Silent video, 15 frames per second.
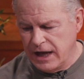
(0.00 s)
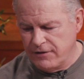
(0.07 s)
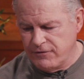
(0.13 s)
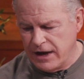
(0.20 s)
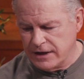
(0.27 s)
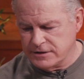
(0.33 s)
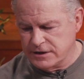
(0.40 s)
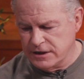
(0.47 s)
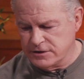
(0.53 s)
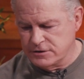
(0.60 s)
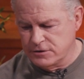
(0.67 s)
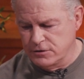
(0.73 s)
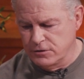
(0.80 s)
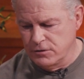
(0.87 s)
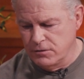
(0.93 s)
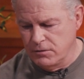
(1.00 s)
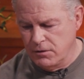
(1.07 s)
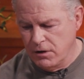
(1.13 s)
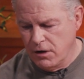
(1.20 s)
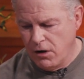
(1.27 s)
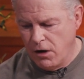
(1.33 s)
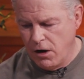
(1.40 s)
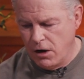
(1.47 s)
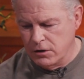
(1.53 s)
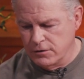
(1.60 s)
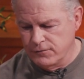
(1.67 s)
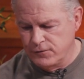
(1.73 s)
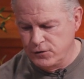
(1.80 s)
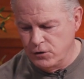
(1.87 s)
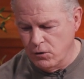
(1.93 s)
have access to all
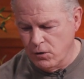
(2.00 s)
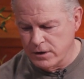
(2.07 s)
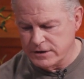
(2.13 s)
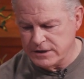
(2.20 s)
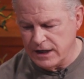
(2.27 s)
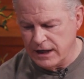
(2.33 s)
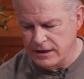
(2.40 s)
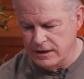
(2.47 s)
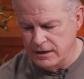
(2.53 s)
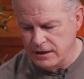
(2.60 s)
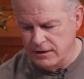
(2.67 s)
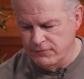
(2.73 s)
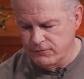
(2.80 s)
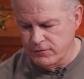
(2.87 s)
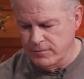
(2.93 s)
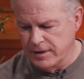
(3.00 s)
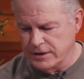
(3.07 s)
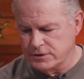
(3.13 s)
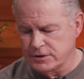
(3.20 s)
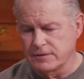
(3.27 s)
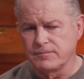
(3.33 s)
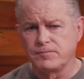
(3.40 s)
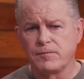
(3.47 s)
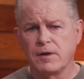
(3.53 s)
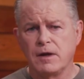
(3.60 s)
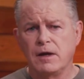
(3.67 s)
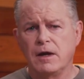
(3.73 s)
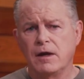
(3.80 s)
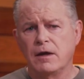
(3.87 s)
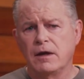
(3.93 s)
of your tenant information.
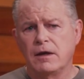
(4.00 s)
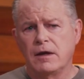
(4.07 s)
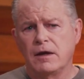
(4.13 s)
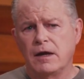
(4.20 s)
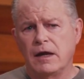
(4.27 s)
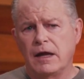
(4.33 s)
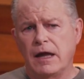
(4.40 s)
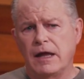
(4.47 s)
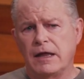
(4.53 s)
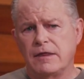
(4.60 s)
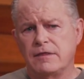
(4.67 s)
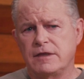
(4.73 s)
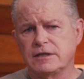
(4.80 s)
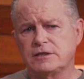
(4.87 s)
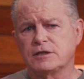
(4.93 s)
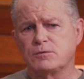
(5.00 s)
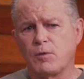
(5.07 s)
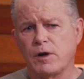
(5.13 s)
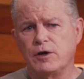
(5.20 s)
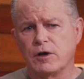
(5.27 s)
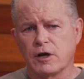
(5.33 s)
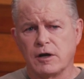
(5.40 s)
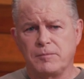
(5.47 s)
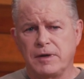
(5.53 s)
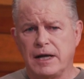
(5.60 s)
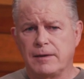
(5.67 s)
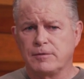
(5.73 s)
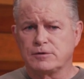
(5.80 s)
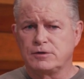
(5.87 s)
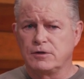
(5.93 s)
This is where you're going to be
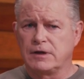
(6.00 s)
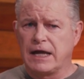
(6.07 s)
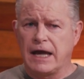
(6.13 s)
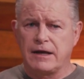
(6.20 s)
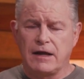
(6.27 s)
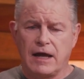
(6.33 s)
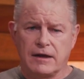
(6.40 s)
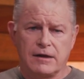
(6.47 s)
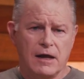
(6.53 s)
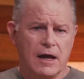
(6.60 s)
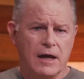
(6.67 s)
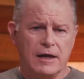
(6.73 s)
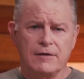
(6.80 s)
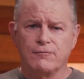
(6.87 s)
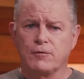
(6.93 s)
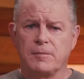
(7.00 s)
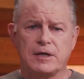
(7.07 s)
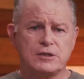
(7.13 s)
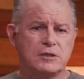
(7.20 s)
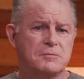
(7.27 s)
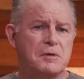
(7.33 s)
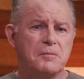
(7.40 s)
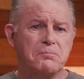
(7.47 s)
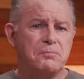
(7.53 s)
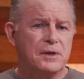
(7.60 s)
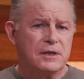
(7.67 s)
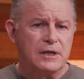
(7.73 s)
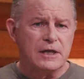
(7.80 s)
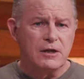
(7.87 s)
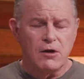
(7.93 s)
able to get information about
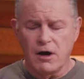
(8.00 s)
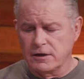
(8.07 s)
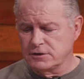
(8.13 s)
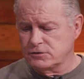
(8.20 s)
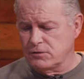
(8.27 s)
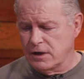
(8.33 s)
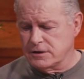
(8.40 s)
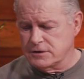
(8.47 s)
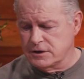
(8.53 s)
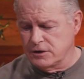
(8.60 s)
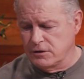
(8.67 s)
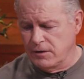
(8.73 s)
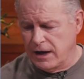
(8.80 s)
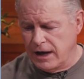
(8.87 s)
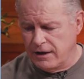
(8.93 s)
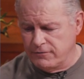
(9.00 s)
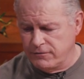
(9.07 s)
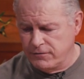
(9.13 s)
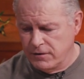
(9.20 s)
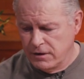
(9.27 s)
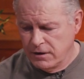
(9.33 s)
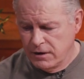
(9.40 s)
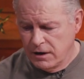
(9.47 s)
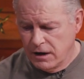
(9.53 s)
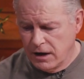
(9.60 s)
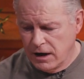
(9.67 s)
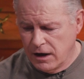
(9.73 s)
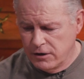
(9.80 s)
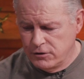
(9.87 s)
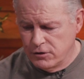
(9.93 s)
billing constructs that you have,
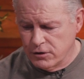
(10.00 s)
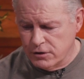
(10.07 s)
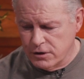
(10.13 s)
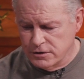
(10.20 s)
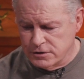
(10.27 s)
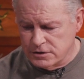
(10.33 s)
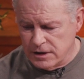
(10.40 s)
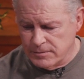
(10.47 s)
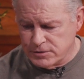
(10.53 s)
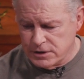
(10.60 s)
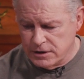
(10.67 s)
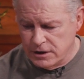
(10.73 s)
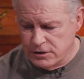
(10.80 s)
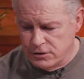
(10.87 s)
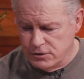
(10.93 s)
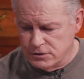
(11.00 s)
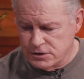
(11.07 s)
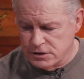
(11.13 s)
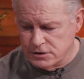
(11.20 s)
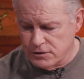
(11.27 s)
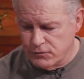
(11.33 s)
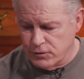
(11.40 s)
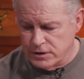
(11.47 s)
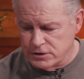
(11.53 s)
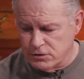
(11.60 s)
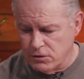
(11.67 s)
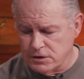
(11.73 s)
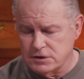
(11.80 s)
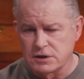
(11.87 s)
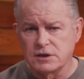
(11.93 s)
your consumption and usage of
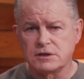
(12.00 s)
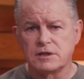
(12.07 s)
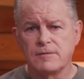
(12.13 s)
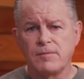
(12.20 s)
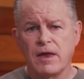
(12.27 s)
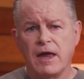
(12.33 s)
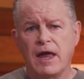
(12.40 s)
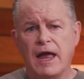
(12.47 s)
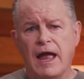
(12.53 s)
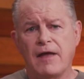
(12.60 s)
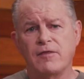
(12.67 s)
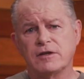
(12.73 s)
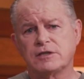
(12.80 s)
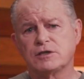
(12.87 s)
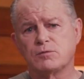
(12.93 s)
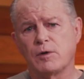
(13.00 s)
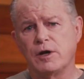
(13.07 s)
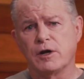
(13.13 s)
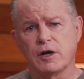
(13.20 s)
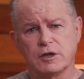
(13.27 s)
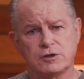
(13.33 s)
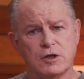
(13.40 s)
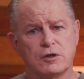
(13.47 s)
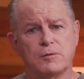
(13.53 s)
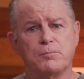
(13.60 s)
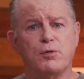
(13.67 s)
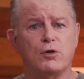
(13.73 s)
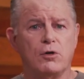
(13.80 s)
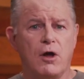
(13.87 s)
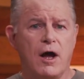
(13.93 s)
resources. And this is where you're going to start to
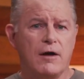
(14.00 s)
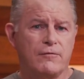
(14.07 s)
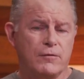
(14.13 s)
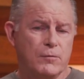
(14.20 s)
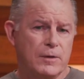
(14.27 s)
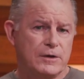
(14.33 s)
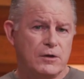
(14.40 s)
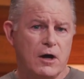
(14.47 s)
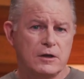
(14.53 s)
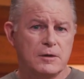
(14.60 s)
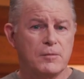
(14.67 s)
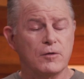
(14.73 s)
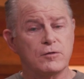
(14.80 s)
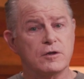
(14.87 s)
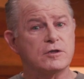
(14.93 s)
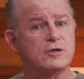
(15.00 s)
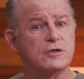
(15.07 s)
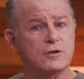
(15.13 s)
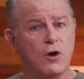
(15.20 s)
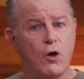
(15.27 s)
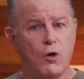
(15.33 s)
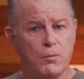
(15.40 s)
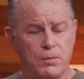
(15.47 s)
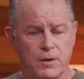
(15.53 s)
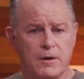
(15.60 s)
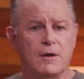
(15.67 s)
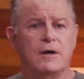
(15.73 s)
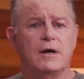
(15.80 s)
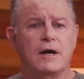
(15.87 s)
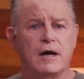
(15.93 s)
pull off, and we talked about the scope
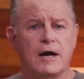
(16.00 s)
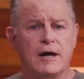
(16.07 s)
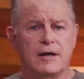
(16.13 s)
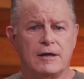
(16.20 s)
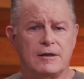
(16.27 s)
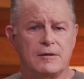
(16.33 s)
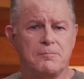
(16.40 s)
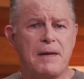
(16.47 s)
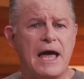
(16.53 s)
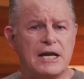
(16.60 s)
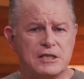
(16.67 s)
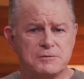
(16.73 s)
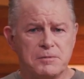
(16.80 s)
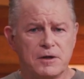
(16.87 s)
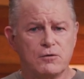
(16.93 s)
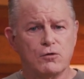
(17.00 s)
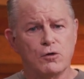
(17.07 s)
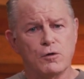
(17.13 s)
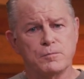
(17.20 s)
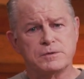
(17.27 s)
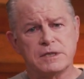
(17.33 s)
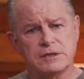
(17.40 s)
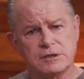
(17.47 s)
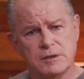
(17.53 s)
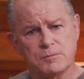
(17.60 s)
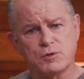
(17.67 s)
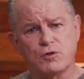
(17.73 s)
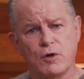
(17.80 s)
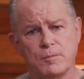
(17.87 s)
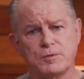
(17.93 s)
in management groups and
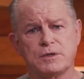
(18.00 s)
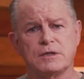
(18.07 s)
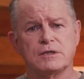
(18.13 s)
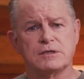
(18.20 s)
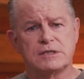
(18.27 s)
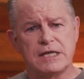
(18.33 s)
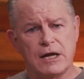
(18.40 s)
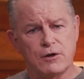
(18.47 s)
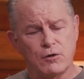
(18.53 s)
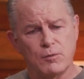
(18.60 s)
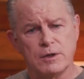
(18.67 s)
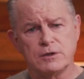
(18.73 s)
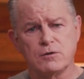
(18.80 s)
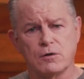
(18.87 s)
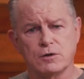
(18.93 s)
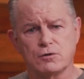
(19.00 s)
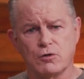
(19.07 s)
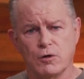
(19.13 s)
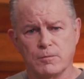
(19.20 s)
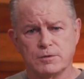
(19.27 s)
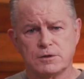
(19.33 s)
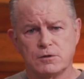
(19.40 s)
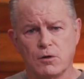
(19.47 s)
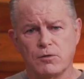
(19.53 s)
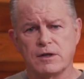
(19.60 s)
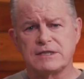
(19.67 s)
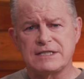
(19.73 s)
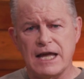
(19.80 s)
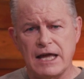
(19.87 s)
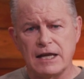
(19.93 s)
subscriptions down to resource groups. So the
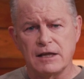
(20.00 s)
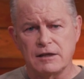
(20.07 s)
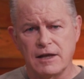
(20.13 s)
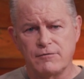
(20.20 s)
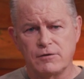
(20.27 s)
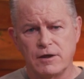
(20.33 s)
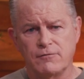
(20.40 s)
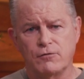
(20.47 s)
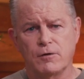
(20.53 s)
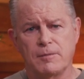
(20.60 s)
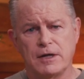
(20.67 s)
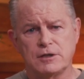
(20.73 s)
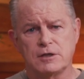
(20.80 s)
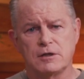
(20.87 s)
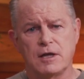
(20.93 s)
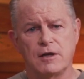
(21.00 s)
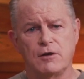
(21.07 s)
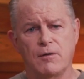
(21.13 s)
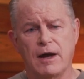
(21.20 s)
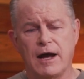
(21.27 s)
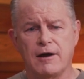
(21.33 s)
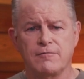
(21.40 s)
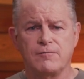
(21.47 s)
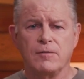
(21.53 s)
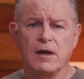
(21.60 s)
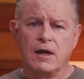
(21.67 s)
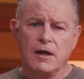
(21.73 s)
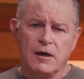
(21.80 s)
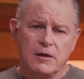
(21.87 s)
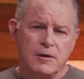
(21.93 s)
tenant level information that you have,
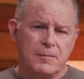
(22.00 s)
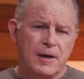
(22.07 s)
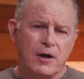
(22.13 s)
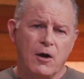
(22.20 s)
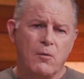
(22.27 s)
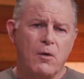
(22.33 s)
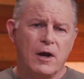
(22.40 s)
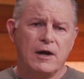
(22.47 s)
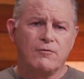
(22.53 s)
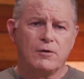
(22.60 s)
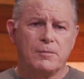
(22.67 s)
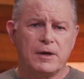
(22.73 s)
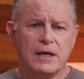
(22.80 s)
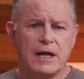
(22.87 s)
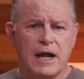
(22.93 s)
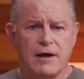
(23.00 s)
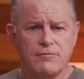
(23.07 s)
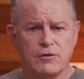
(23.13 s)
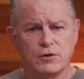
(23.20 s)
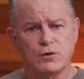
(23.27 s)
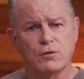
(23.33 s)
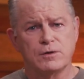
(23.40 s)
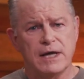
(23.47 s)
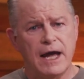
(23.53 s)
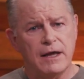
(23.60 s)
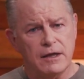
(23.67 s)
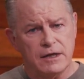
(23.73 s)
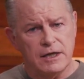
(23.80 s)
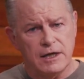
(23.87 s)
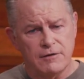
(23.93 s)
you may not want everybody to have the
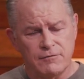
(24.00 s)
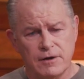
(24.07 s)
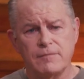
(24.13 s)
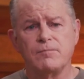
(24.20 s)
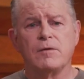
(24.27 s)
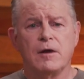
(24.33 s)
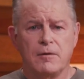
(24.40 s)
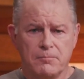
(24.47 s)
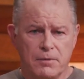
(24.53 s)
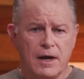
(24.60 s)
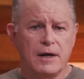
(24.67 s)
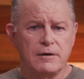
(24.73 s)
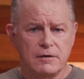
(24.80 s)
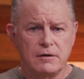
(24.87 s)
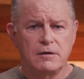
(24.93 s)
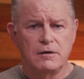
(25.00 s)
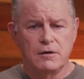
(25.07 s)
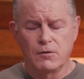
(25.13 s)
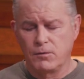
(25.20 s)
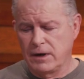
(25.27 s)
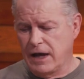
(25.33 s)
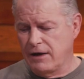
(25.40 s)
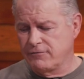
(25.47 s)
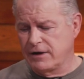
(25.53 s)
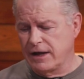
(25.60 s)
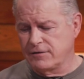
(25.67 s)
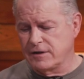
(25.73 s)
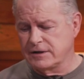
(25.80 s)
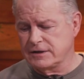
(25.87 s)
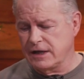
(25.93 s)
totality of it, but we have it
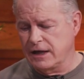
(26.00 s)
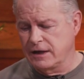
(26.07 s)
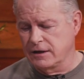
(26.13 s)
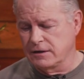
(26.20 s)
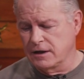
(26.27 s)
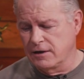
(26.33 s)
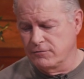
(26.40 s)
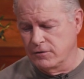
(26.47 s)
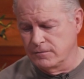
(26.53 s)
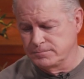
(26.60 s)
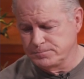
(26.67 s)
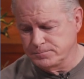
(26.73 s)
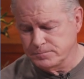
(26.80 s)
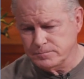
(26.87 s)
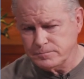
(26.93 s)
at the tenant level.